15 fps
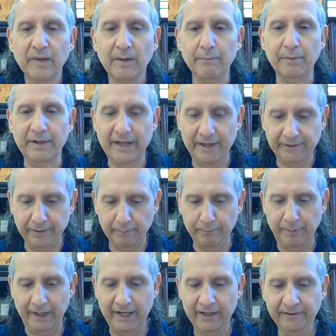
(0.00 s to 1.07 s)
But at the
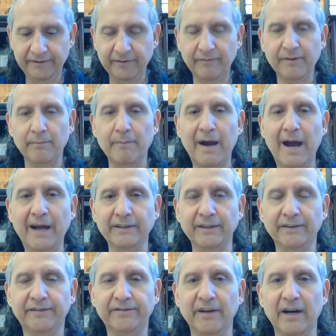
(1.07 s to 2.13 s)
base of the
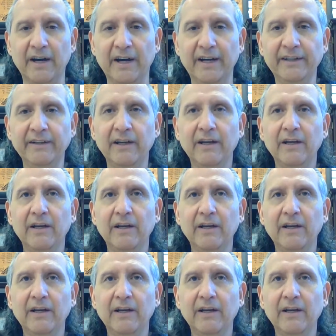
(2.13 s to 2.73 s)
minus sign,